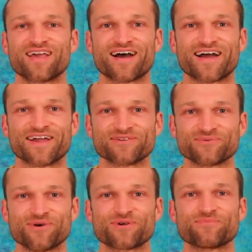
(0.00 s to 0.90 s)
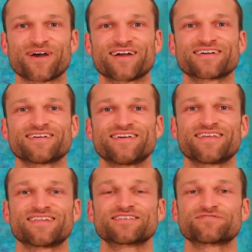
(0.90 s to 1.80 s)
Hi, welcome back.
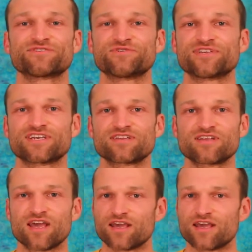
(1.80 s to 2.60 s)
Thanks for tuning in.